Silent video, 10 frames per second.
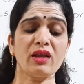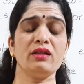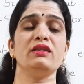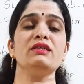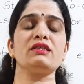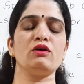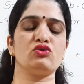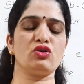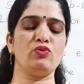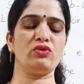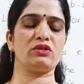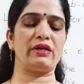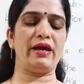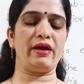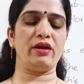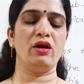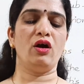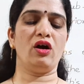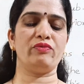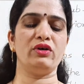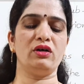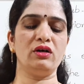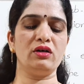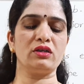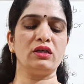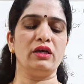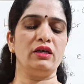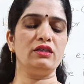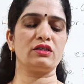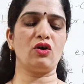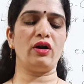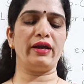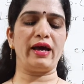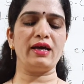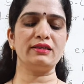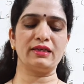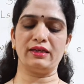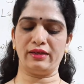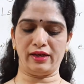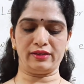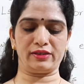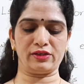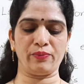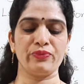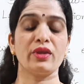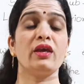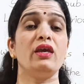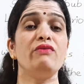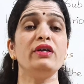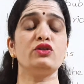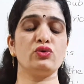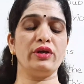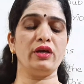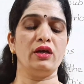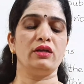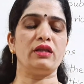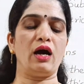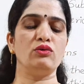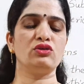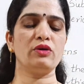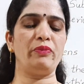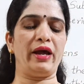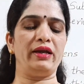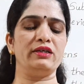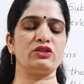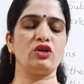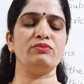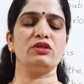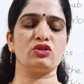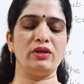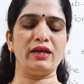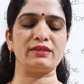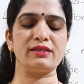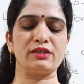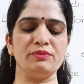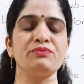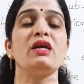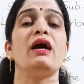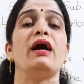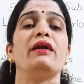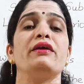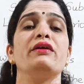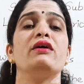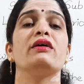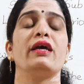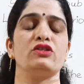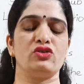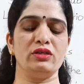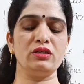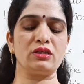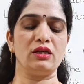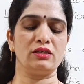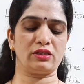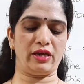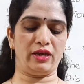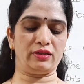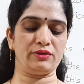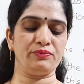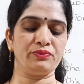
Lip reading: This outermost layer of the earth is called as crust. Even today, the outer planets of the solar system are in a gaseous state.